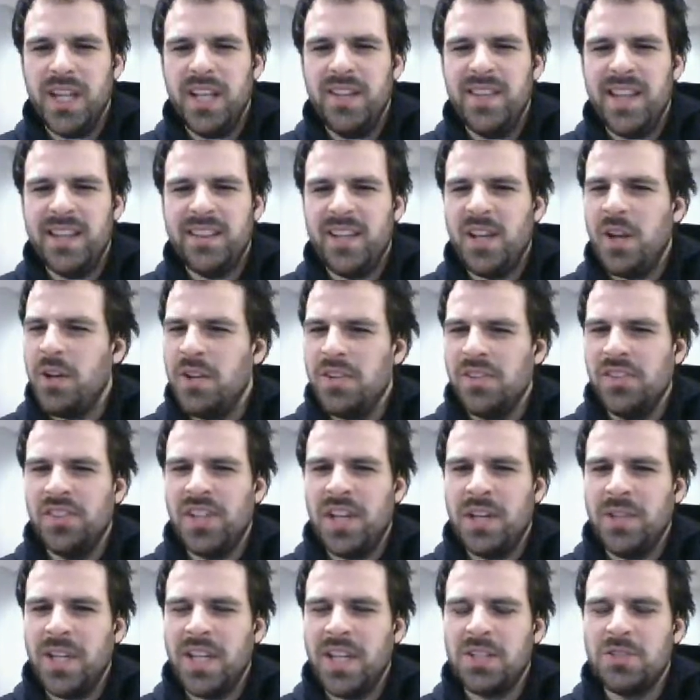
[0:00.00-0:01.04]
in that they all
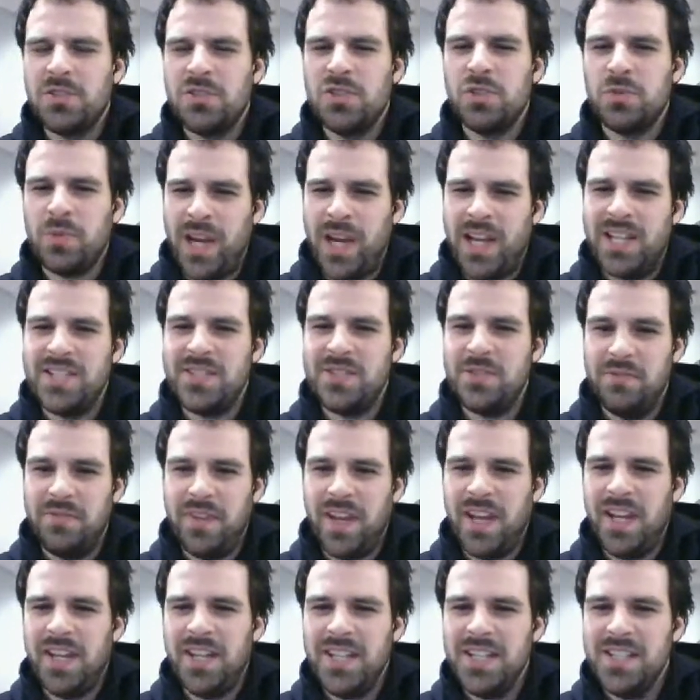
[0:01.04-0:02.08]
sound like
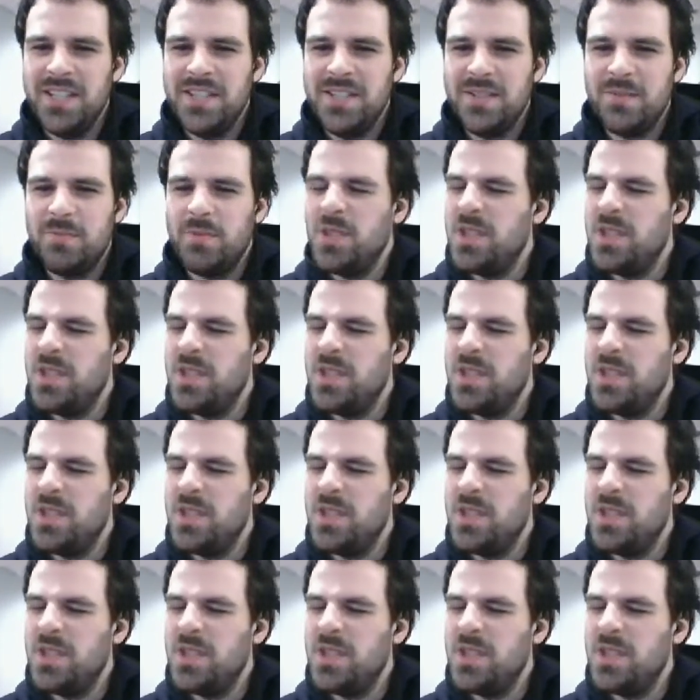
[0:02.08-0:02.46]
Transylvanians,